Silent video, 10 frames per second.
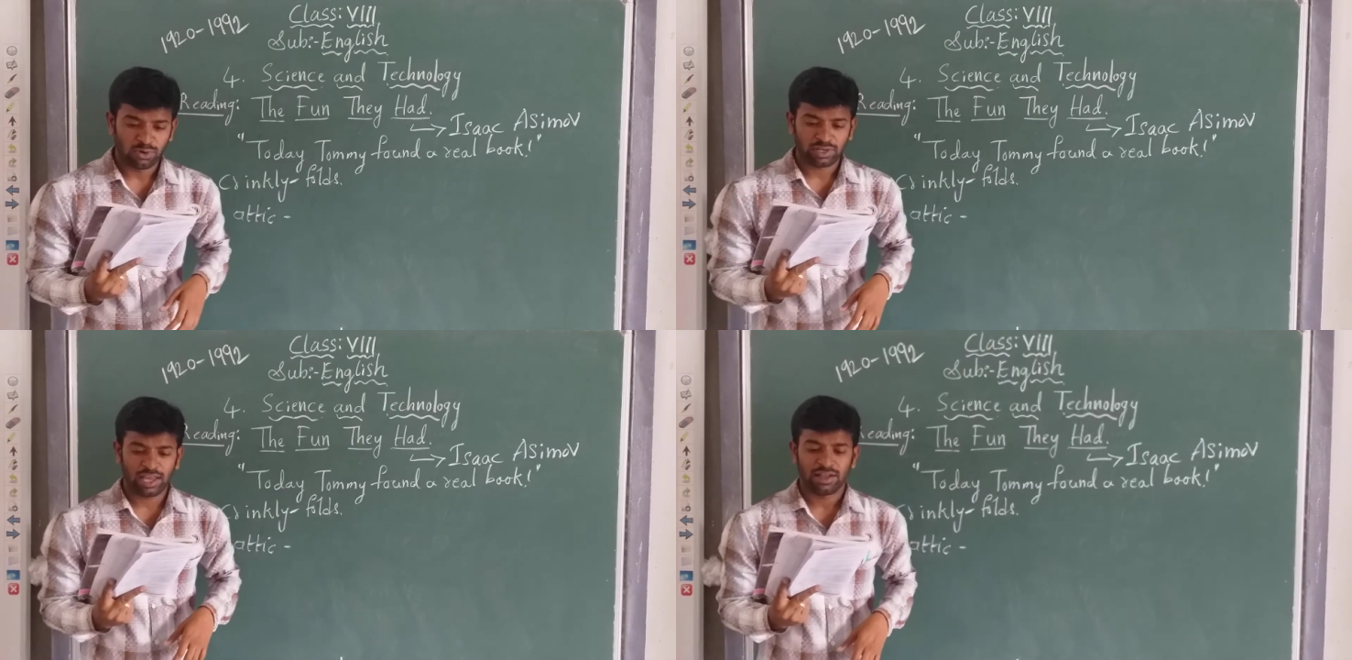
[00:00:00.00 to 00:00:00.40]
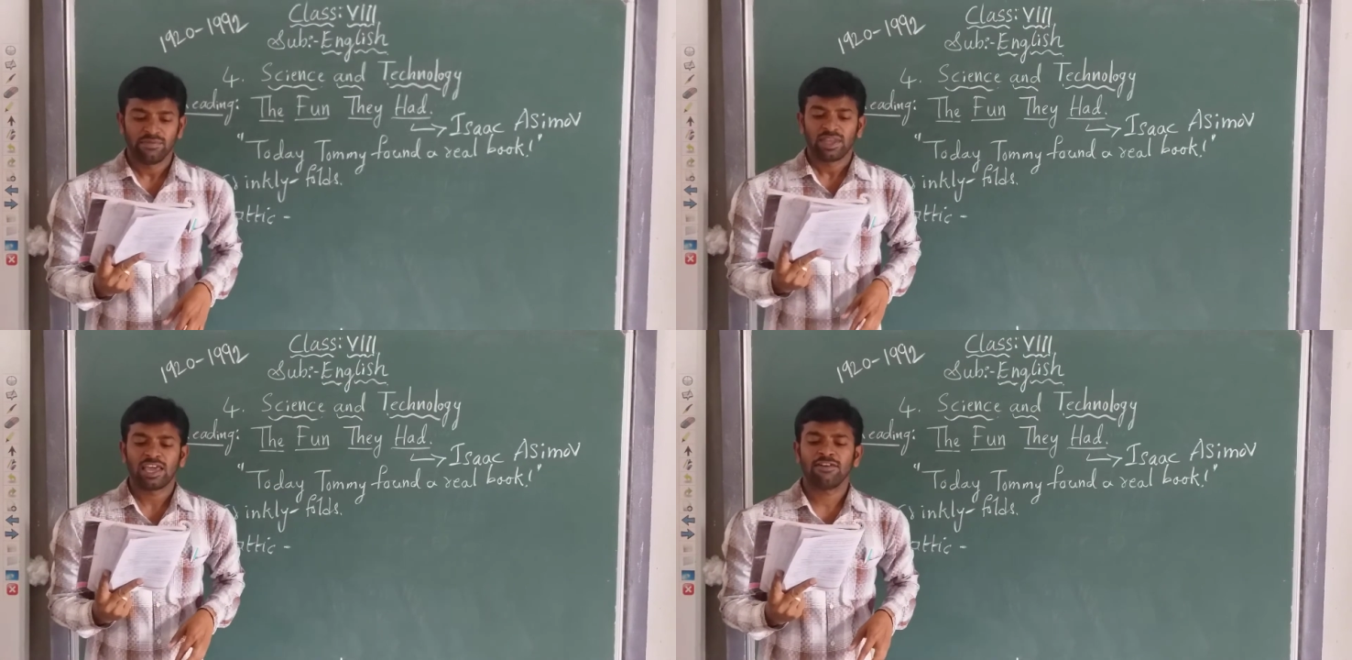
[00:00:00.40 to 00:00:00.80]

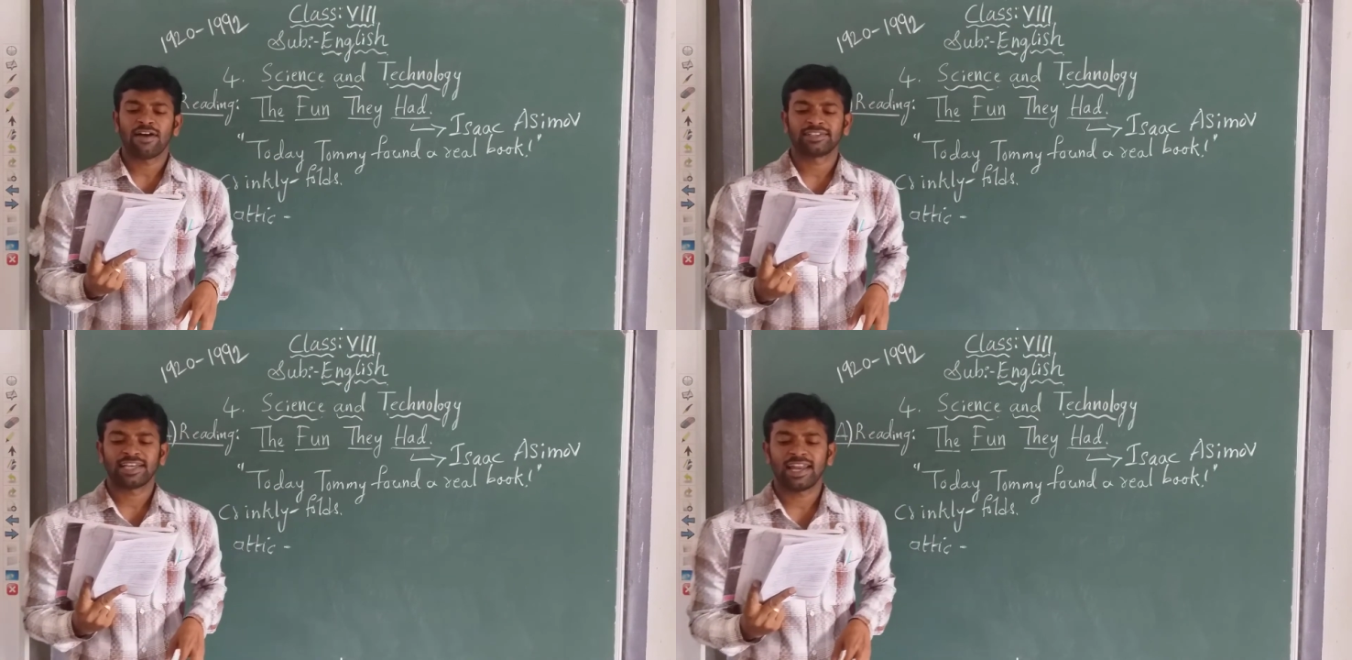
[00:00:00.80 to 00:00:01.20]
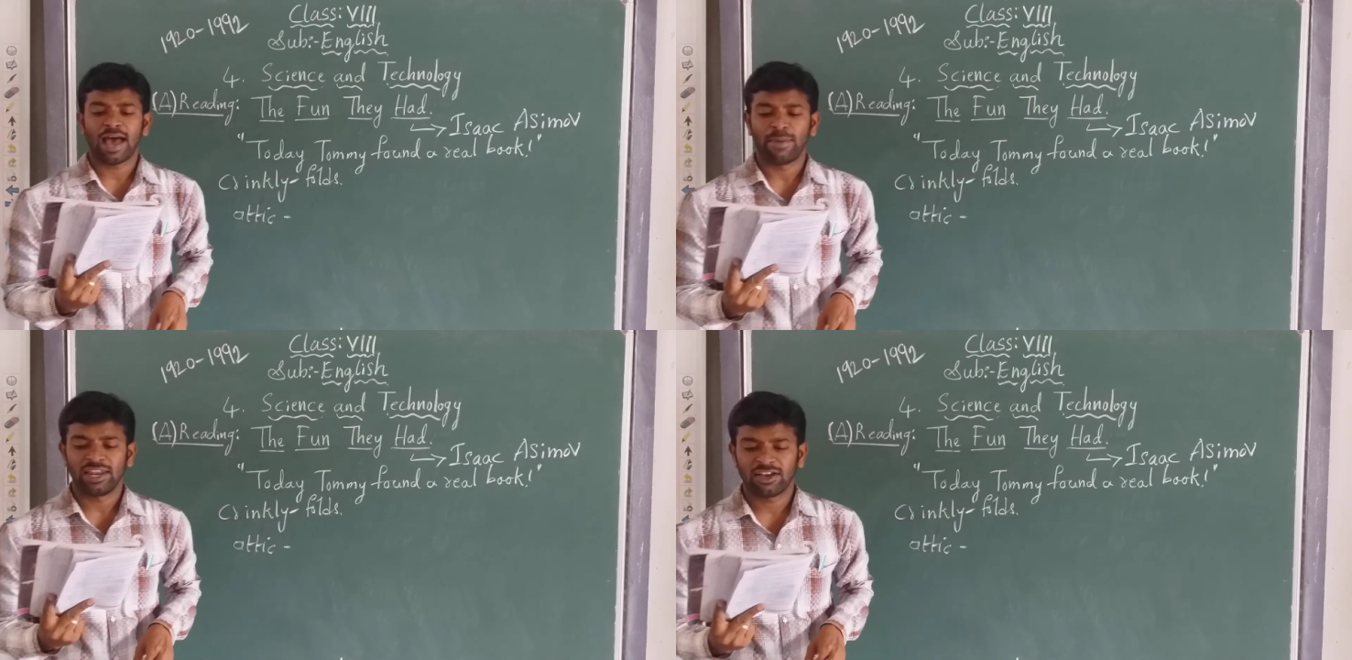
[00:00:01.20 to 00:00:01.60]
Okay, he was an
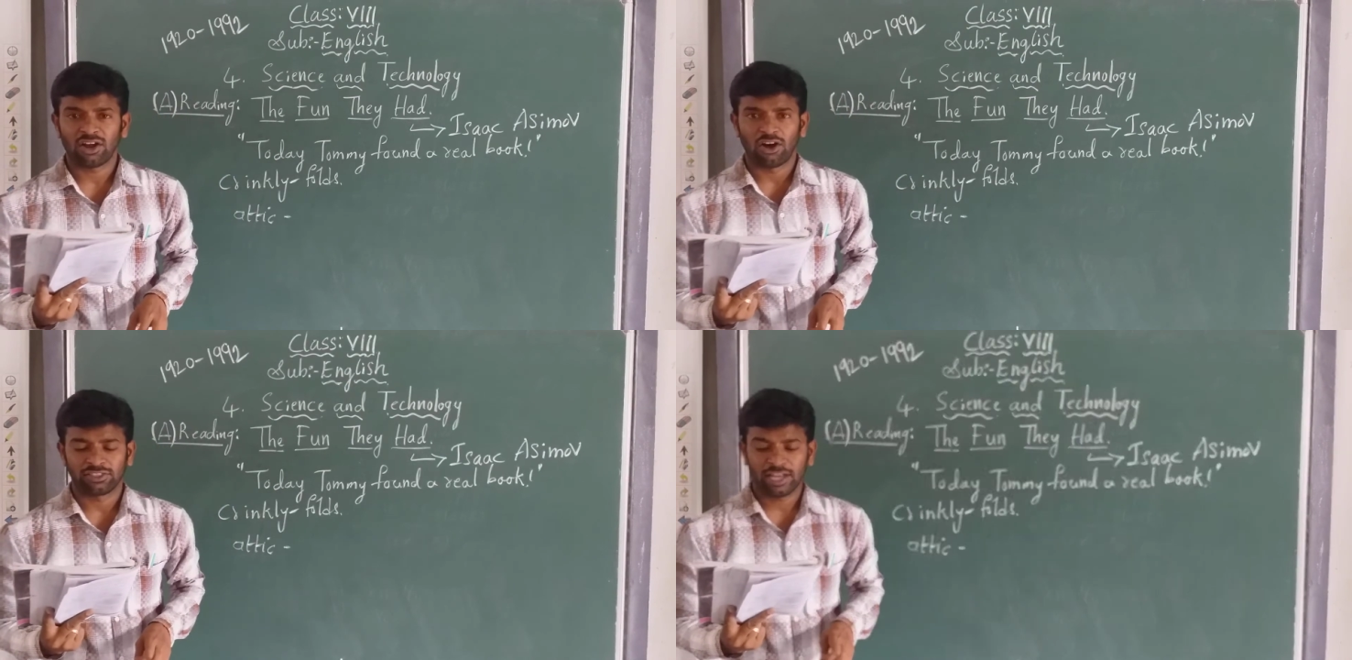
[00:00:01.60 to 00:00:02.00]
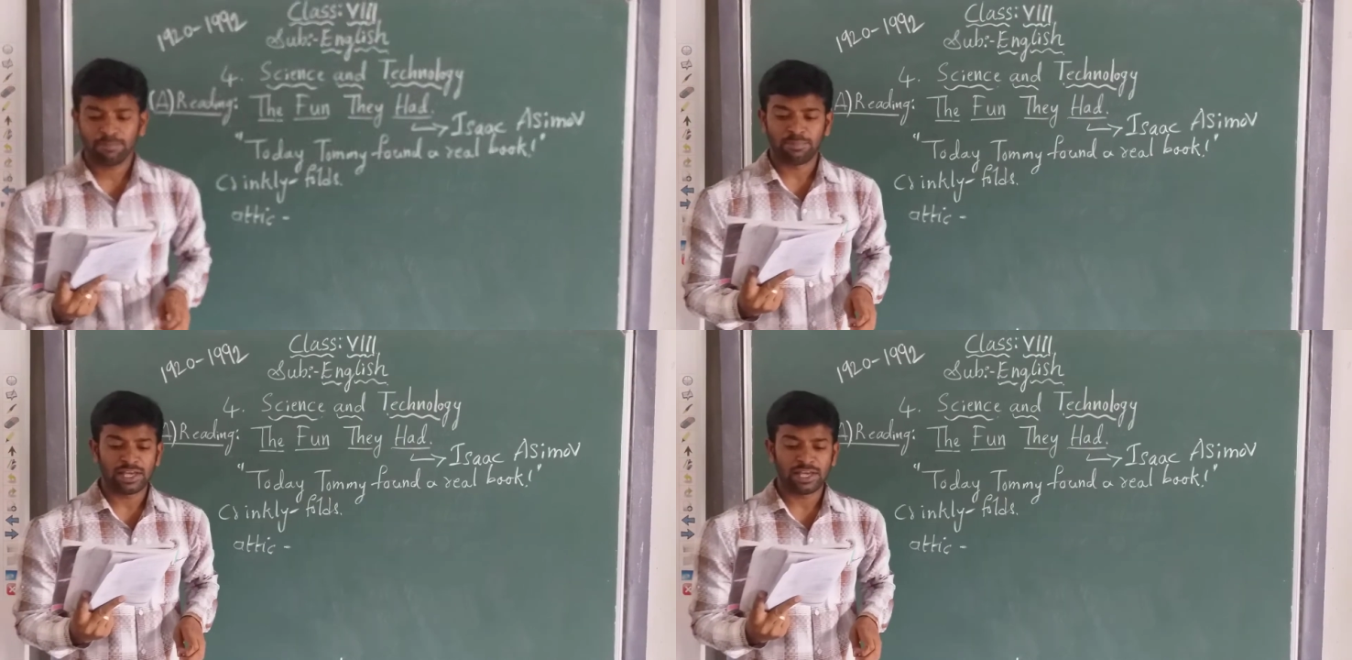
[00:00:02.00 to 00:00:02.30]
American author